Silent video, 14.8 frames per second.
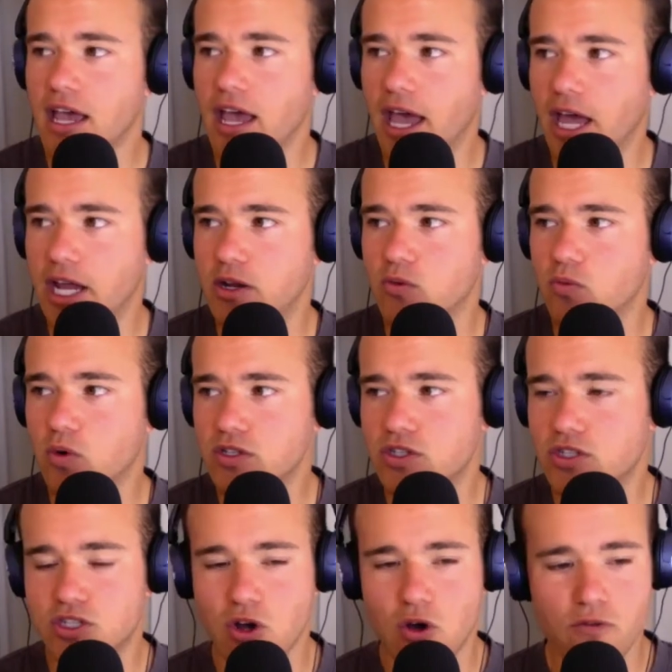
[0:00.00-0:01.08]
And what's
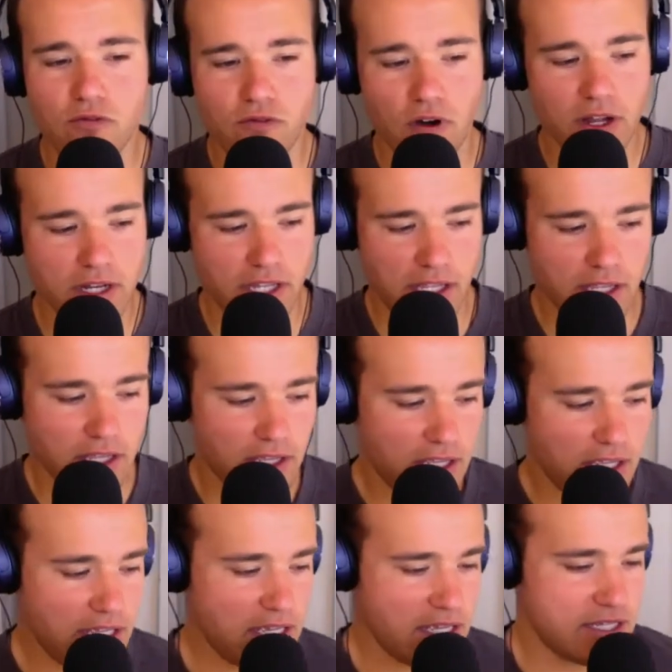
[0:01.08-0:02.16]
so funny
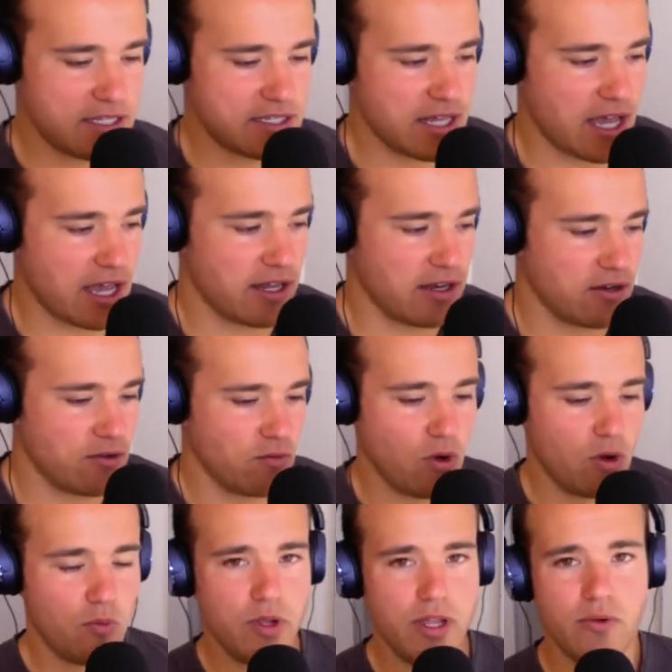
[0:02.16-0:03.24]
is that
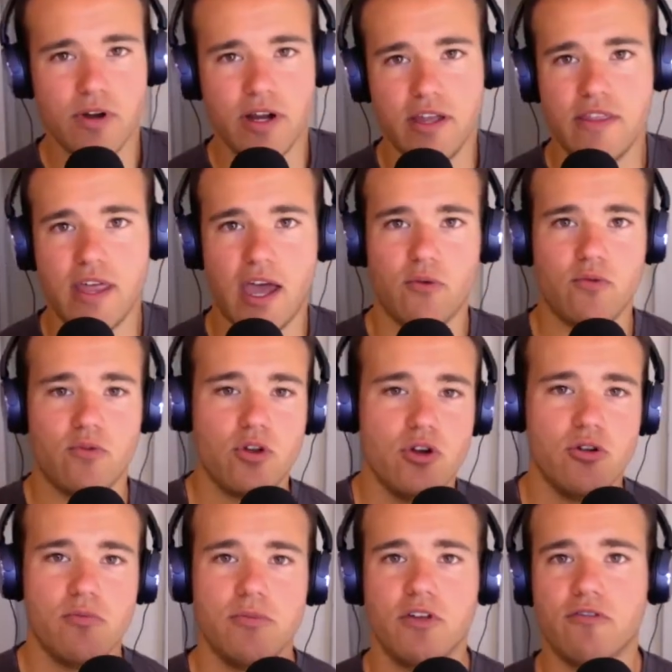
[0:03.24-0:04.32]
when we were in that
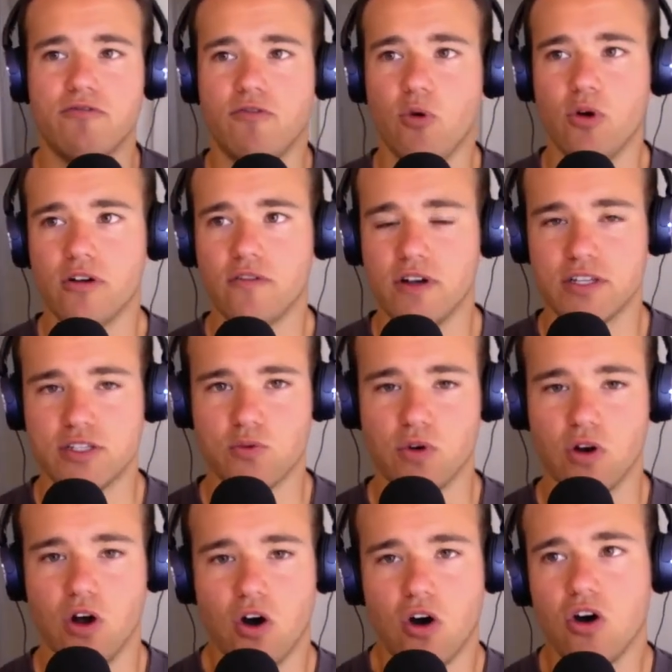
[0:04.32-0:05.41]
room, the four of us
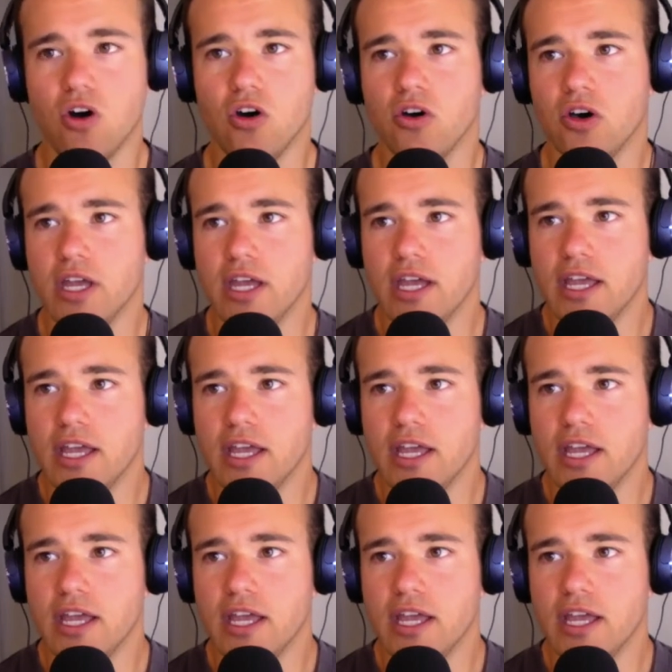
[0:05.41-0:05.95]
were all